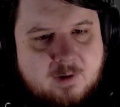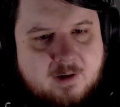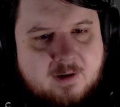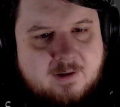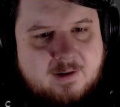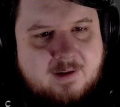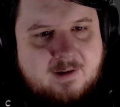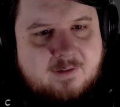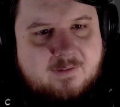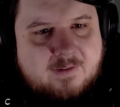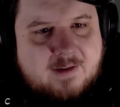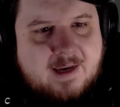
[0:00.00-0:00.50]

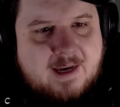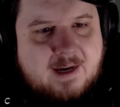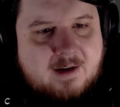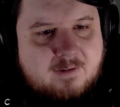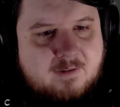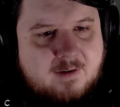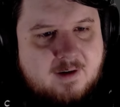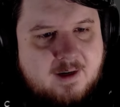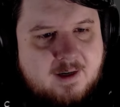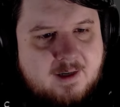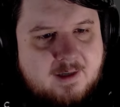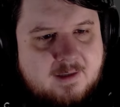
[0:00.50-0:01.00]
he's at
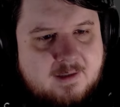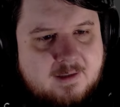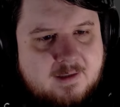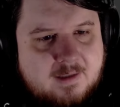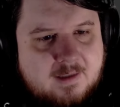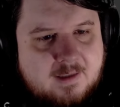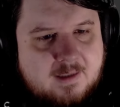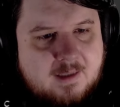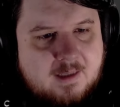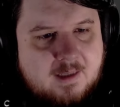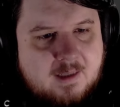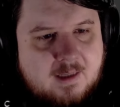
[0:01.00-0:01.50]
right
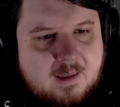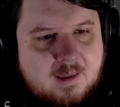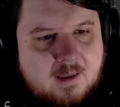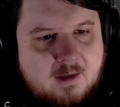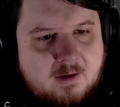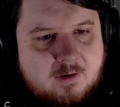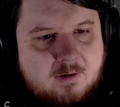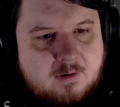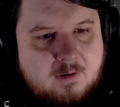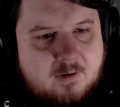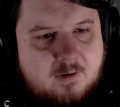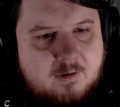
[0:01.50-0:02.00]

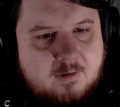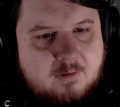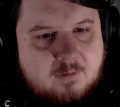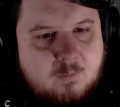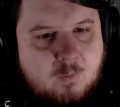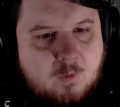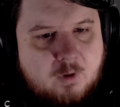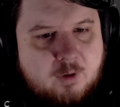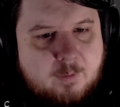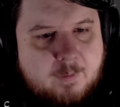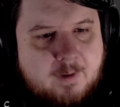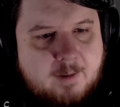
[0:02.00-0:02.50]

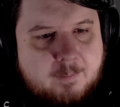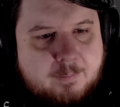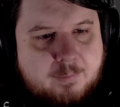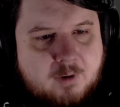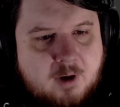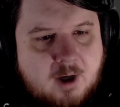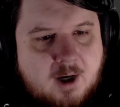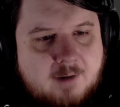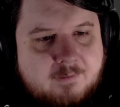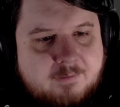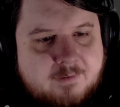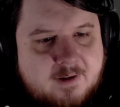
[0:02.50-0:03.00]
want to be a
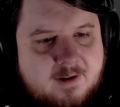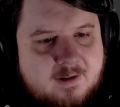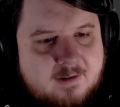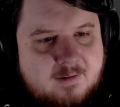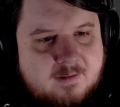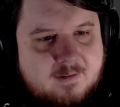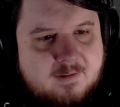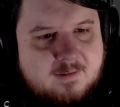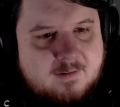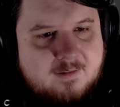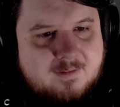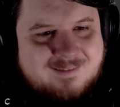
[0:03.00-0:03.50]
prophet
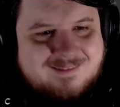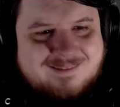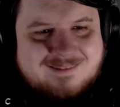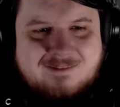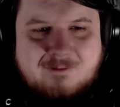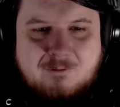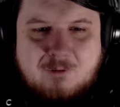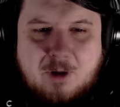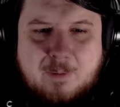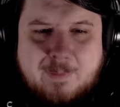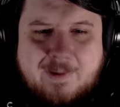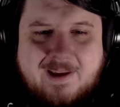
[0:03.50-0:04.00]

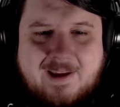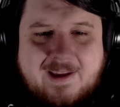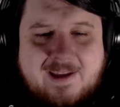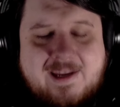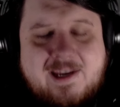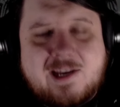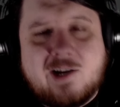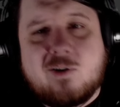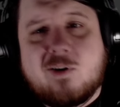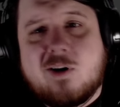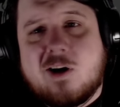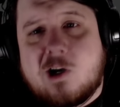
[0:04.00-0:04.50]
want to be a
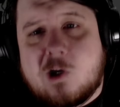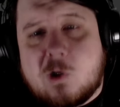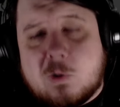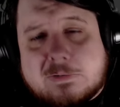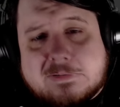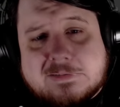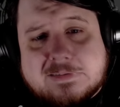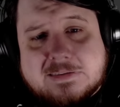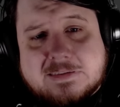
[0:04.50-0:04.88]
hero